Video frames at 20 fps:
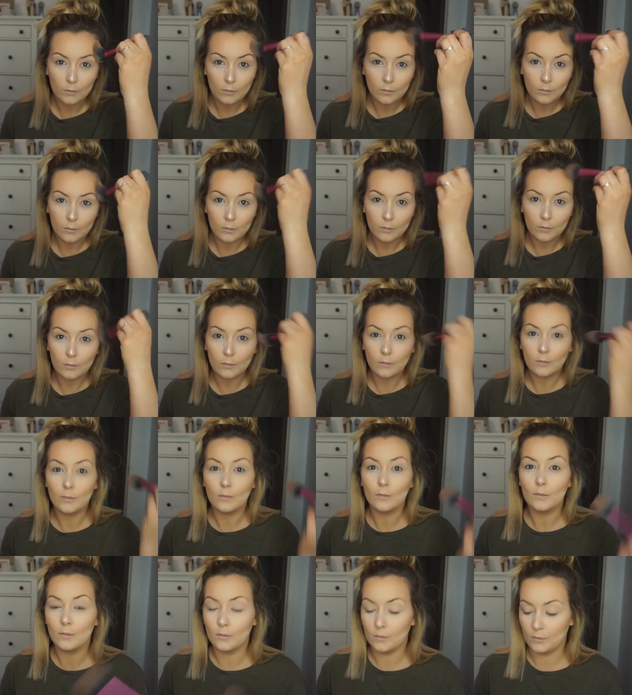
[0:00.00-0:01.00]

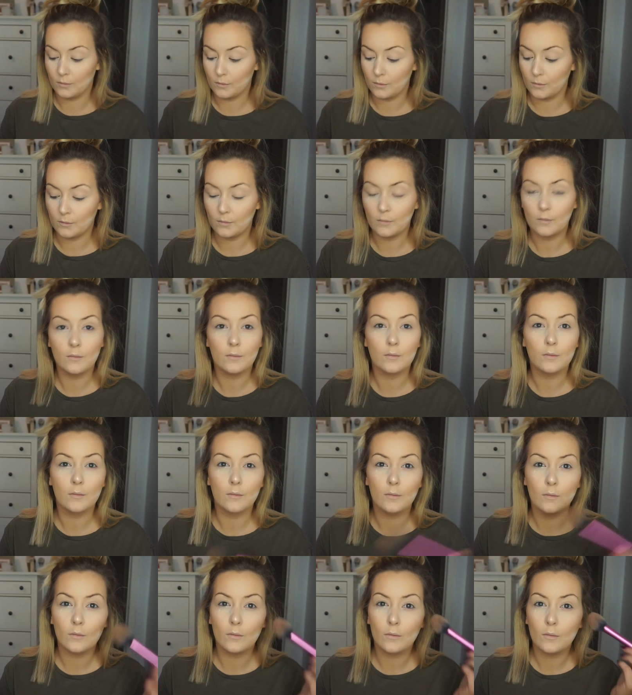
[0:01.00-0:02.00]

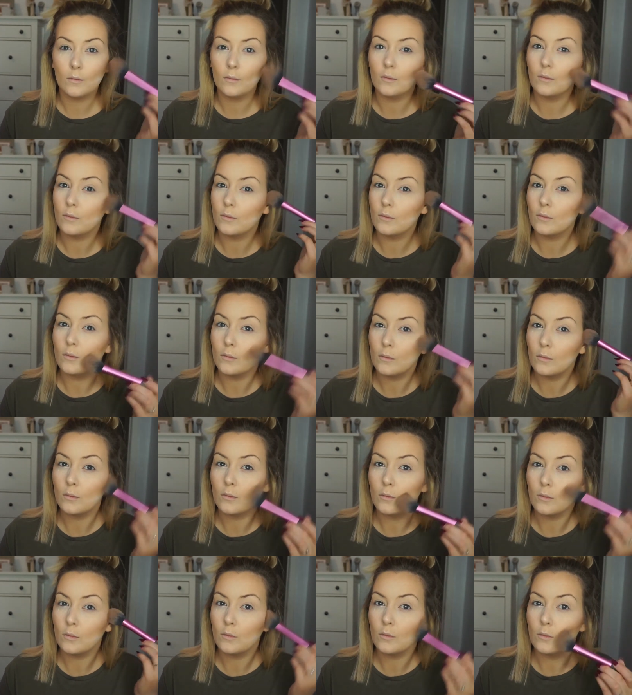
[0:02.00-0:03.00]

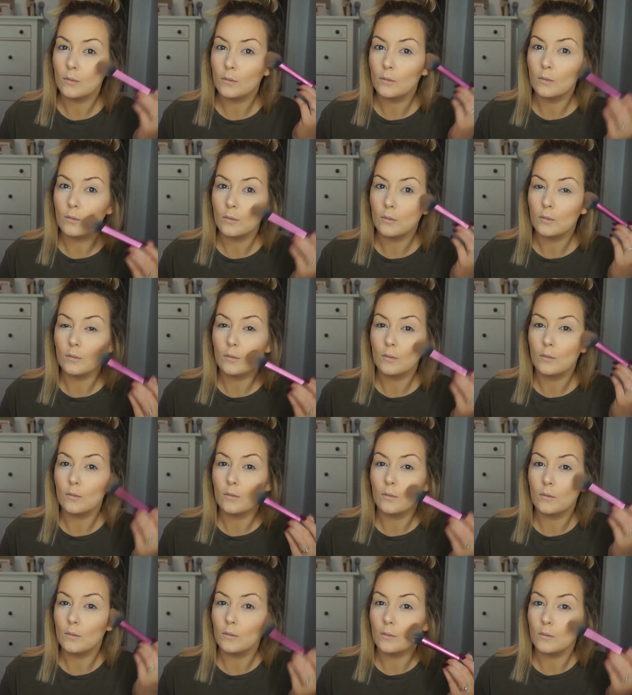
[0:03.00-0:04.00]

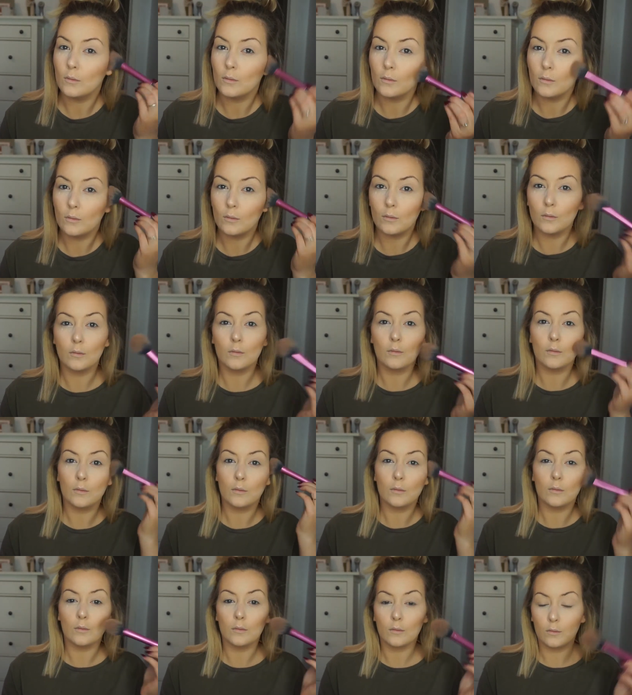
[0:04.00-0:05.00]

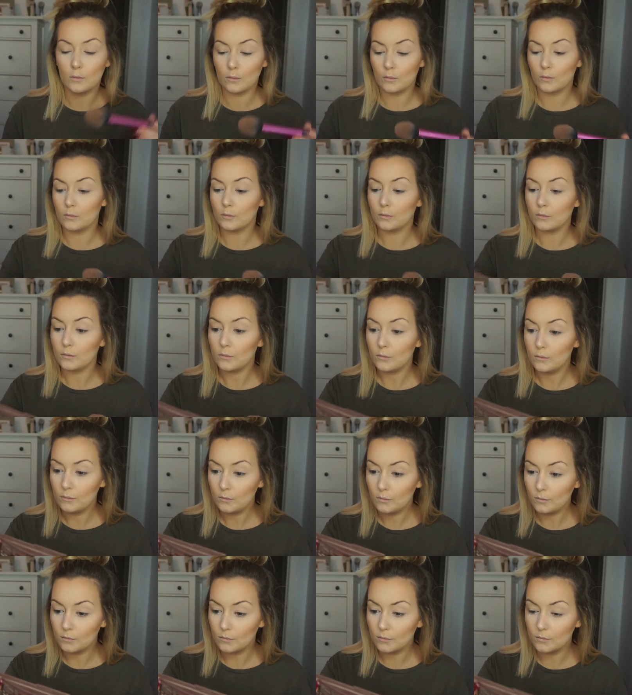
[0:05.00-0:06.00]

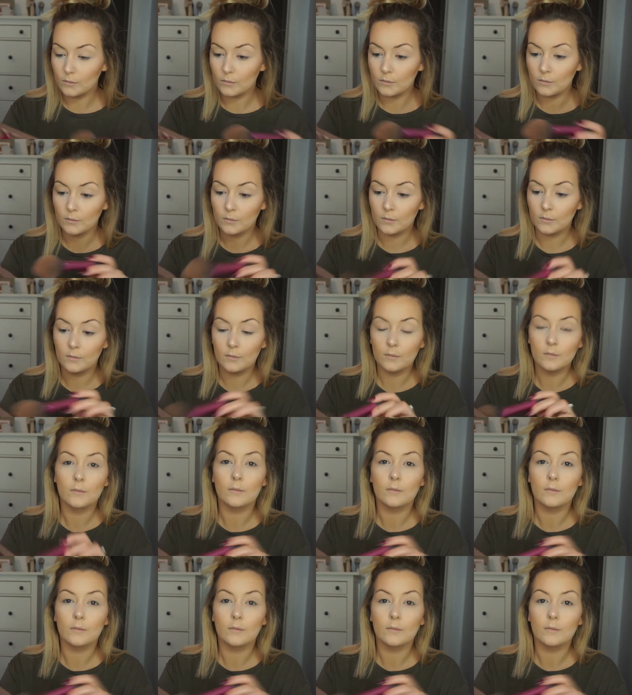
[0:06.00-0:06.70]
No one is speaking in this clip.